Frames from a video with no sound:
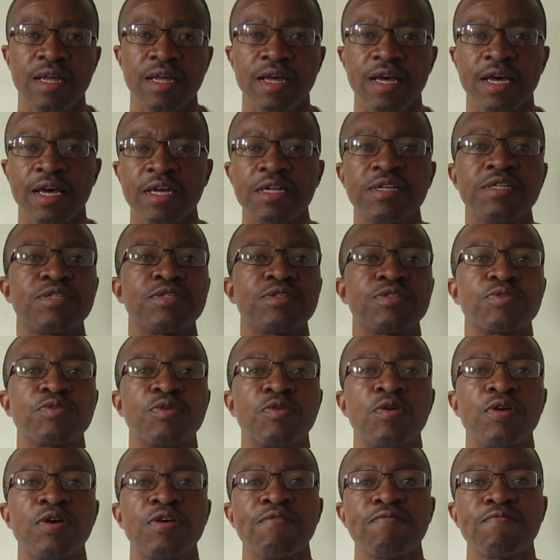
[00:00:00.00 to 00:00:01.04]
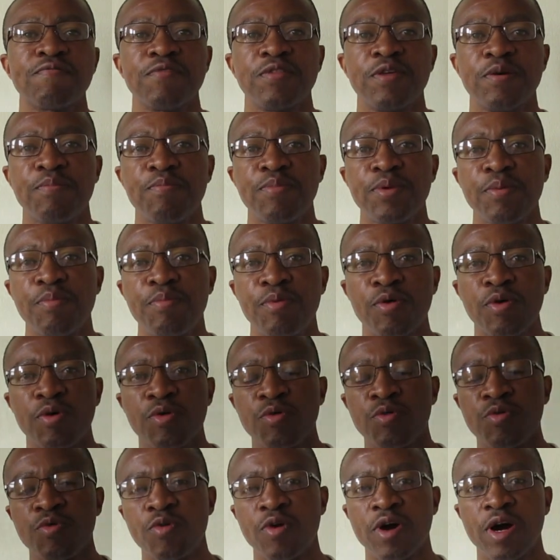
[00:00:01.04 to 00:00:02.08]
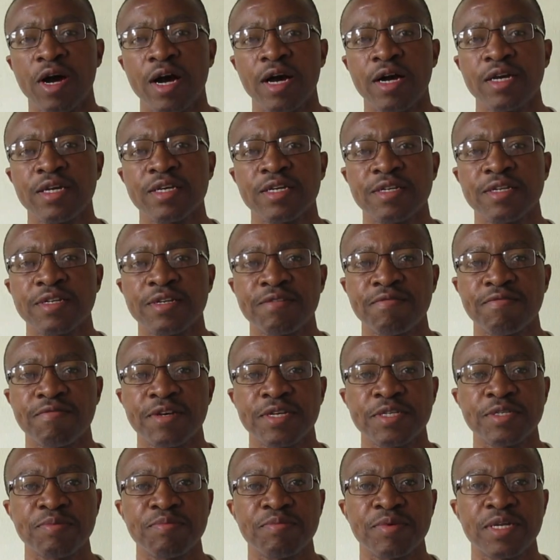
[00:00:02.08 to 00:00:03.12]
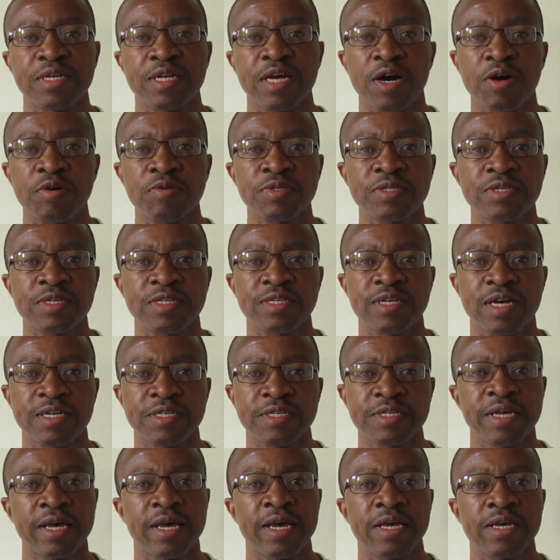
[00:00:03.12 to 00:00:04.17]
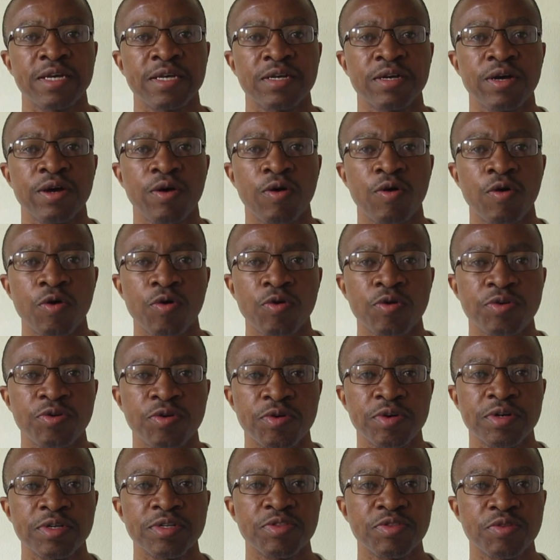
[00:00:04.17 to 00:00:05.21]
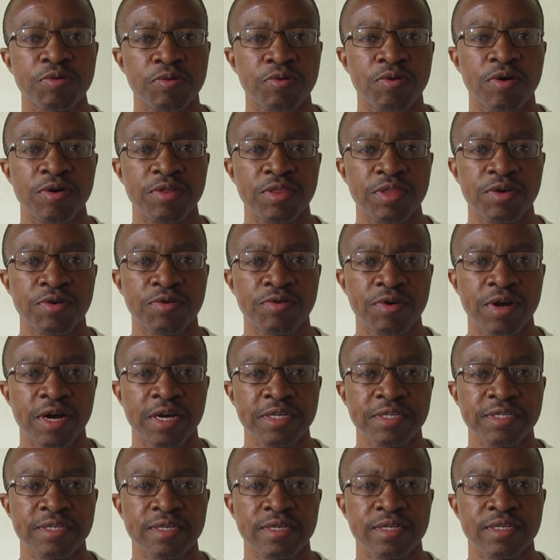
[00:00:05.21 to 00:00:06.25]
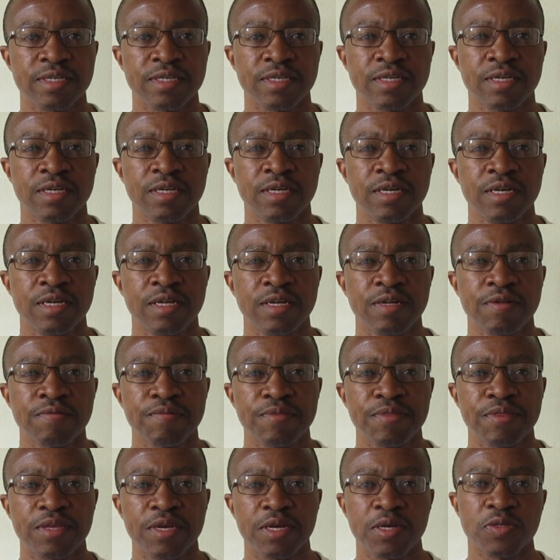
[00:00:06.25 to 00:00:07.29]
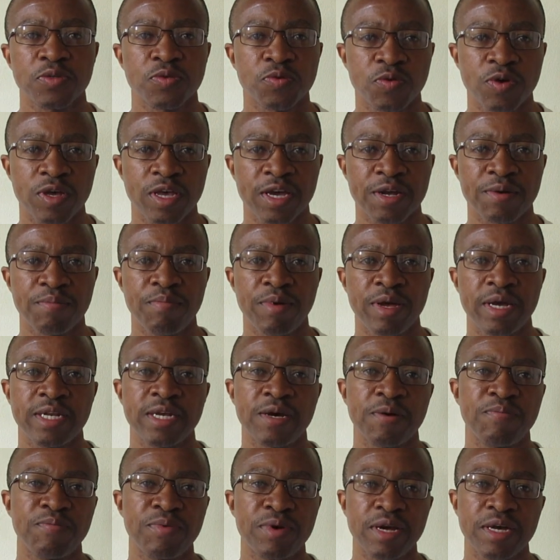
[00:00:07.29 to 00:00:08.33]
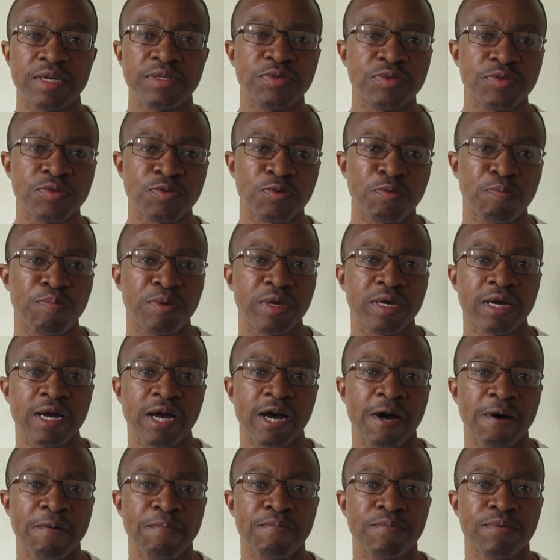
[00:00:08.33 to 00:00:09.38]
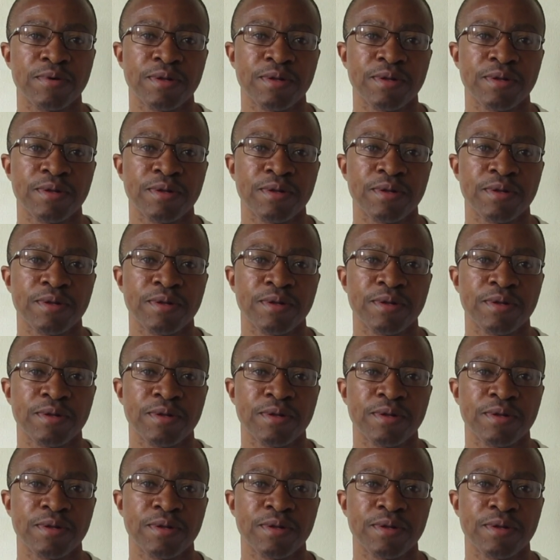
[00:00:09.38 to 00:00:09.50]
And so if the people who are in investment houses are saying, hold on throughout the crisis, things will get better, prices will pick up,